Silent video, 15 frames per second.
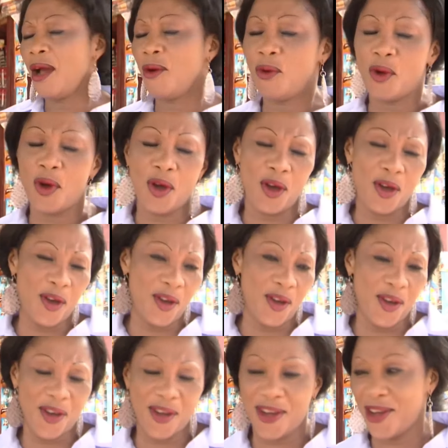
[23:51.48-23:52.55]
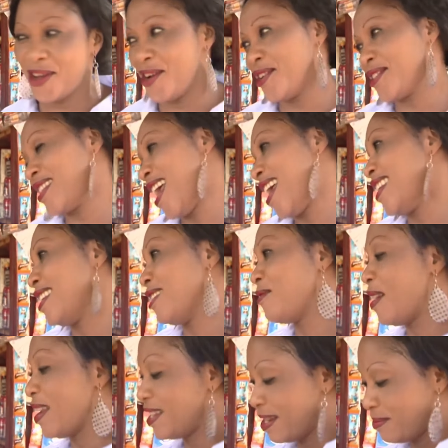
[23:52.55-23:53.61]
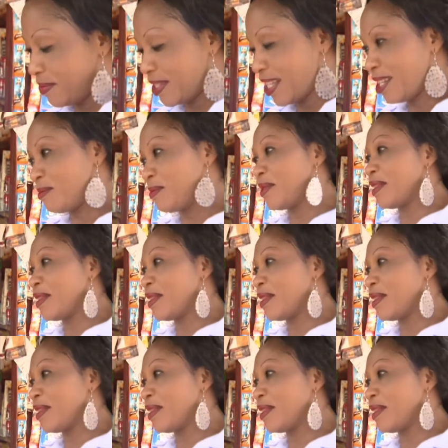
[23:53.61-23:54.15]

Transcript: I was, and the one them check